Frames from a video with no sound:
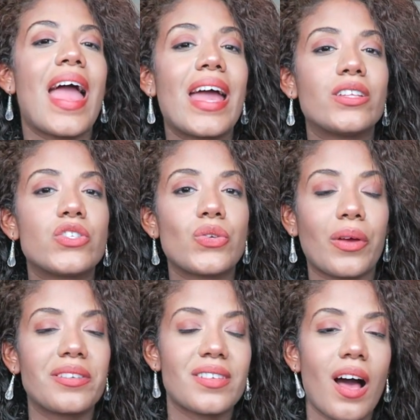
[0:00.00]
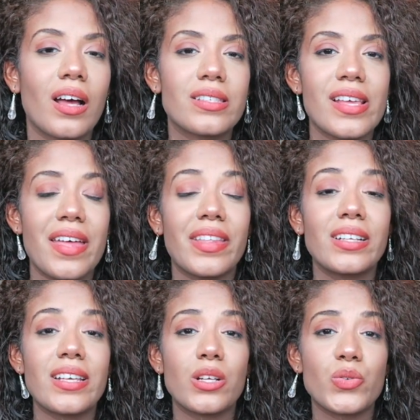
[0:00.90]
and soy sauce, and
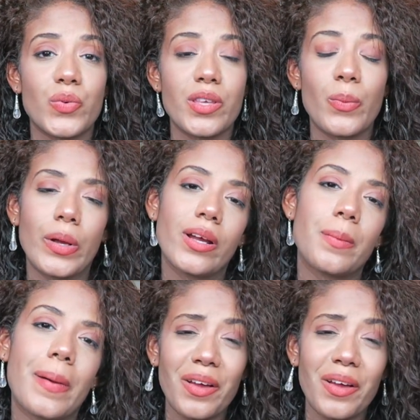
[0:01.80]
that sounds really weird.